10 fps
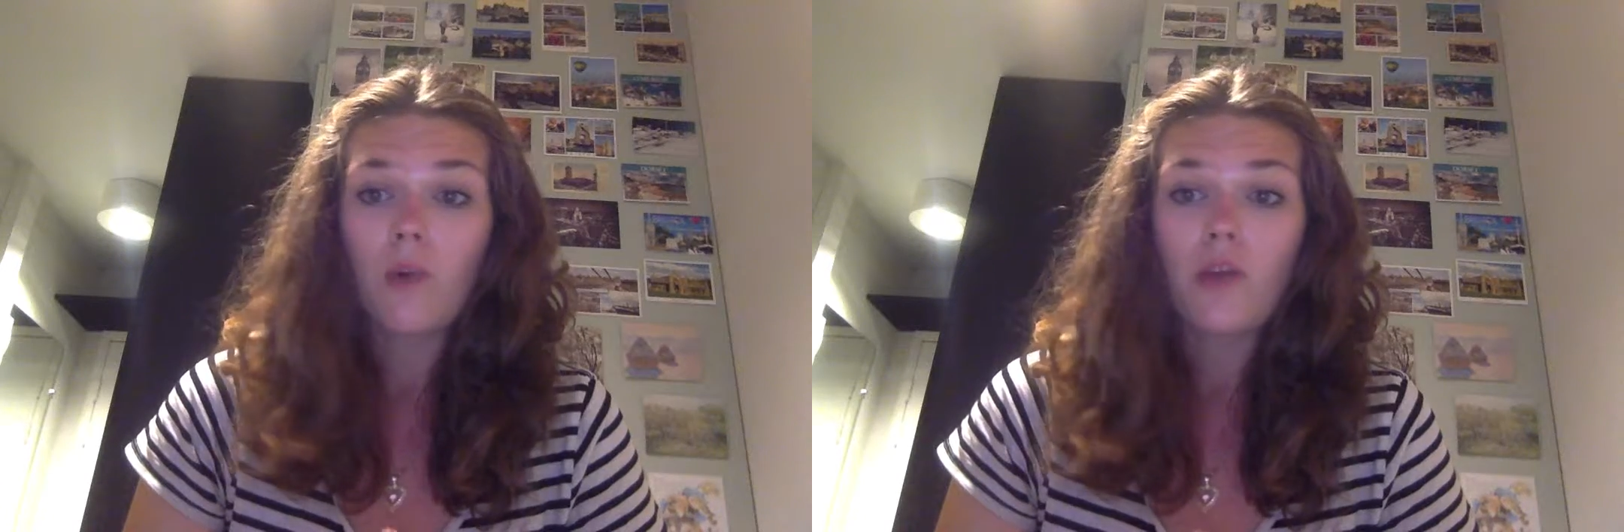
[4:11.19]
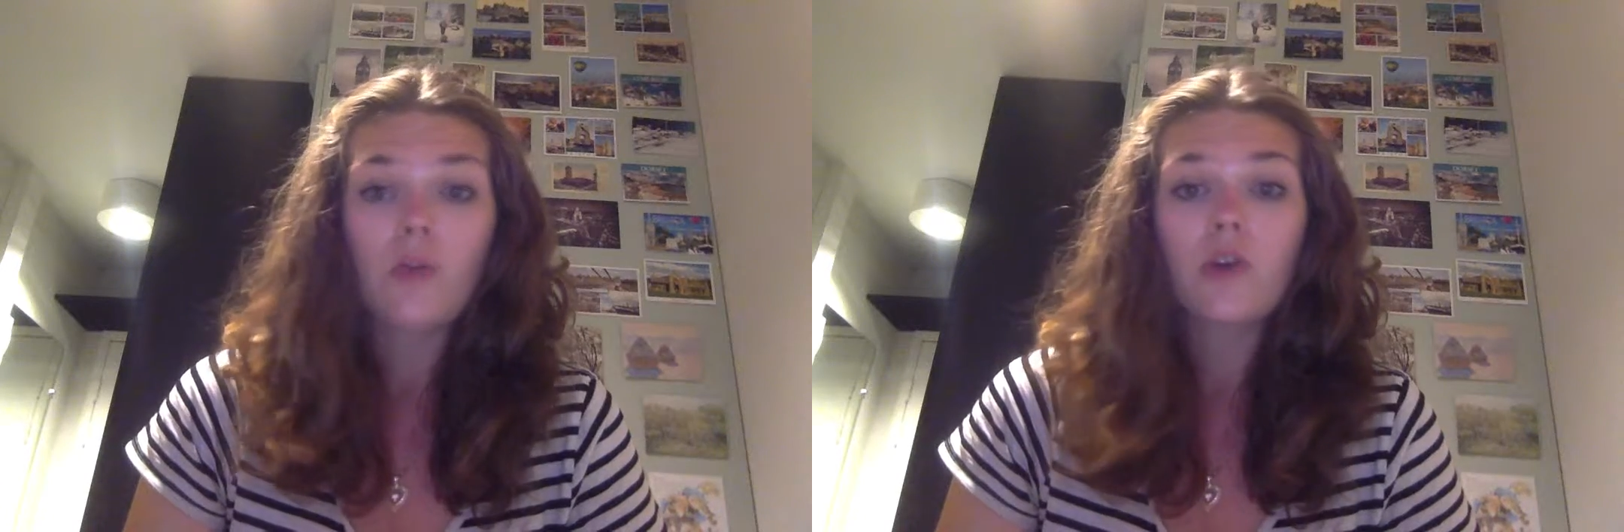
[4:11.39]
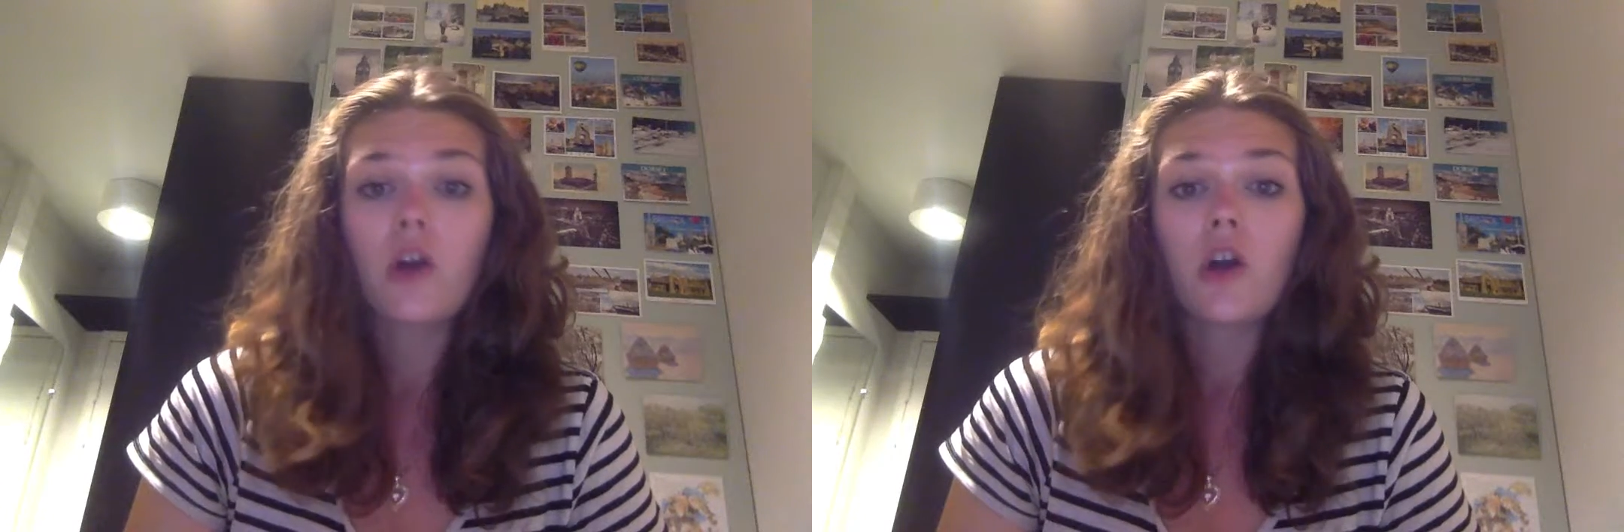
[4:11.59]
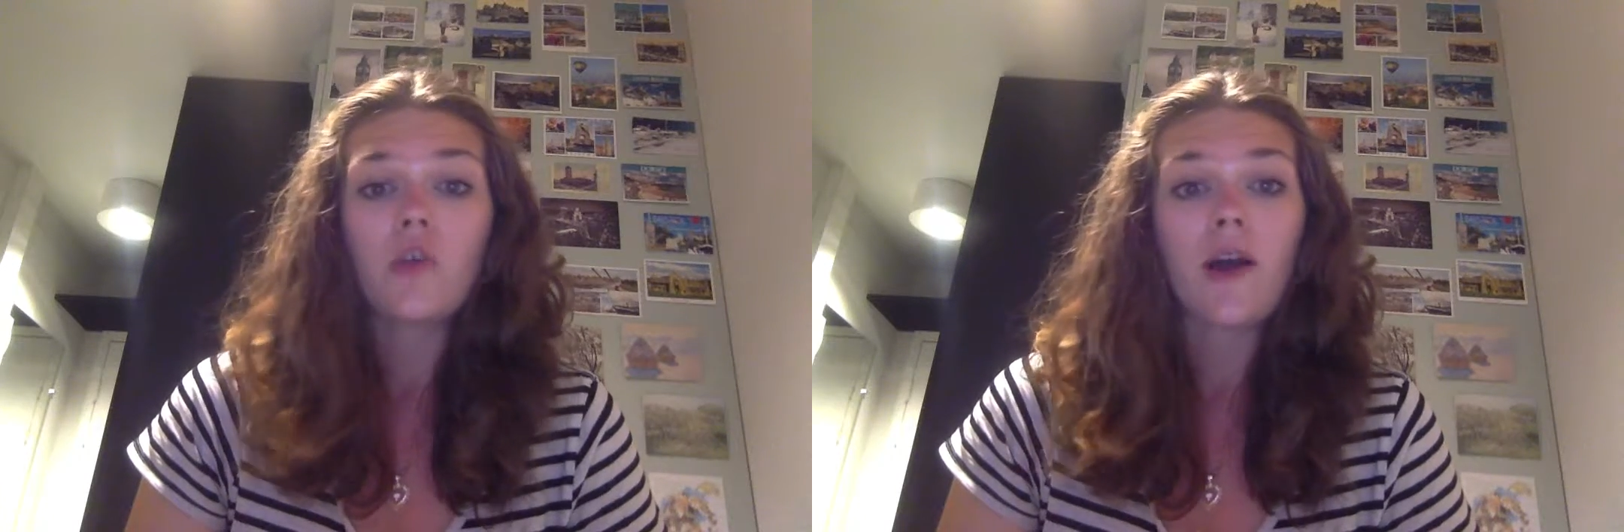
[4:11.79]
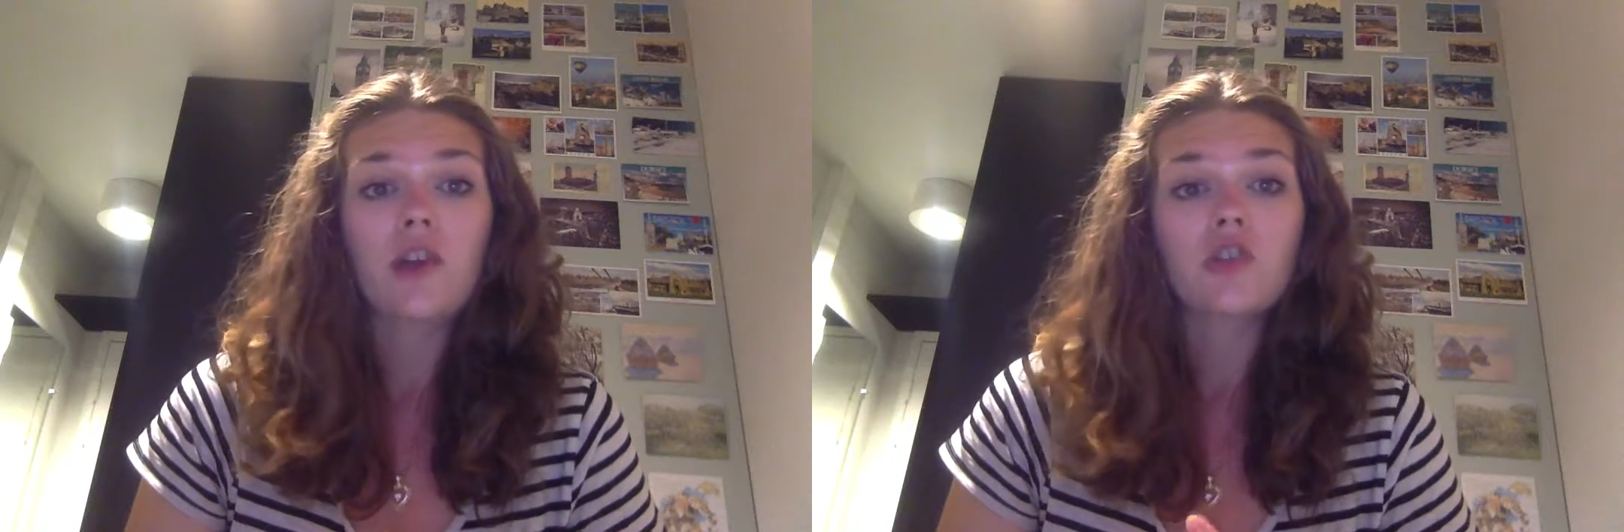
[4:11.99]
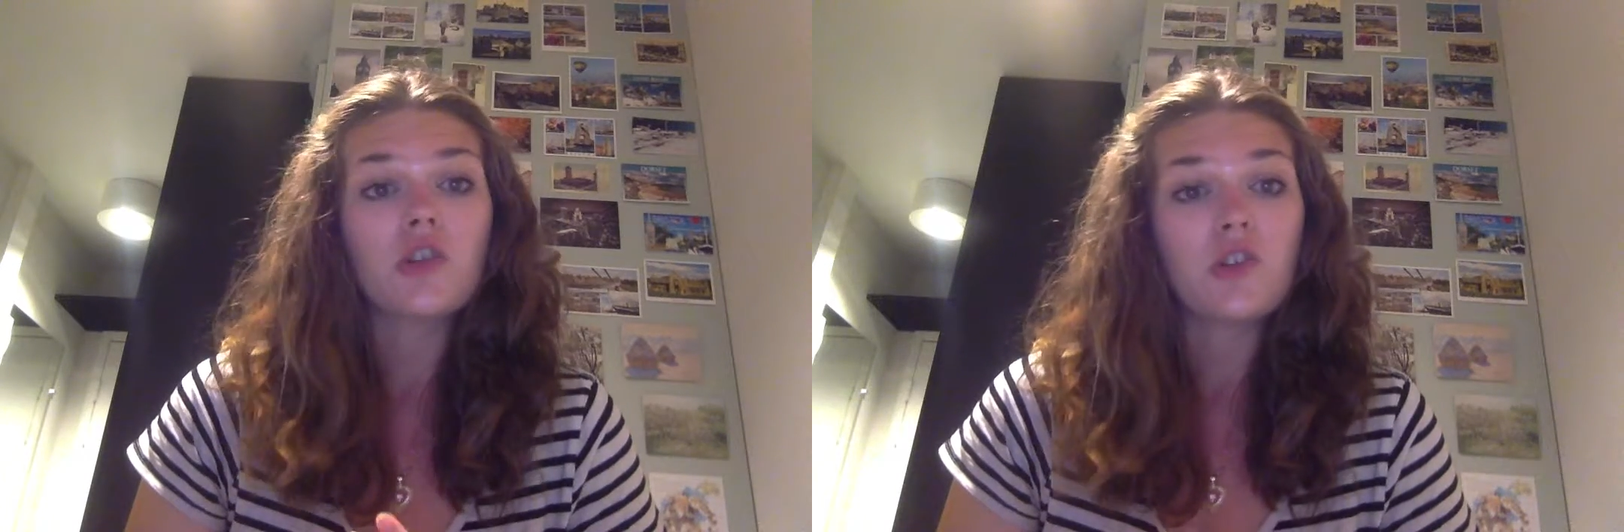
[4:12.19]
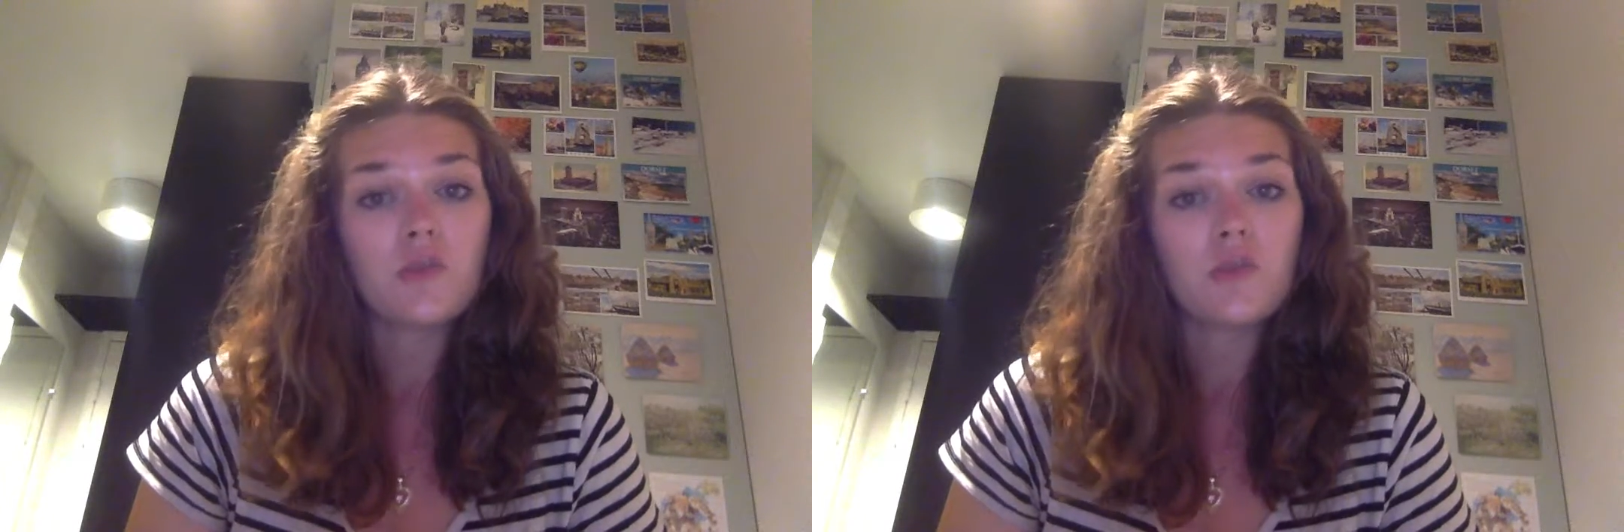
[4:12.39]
whether or not you actually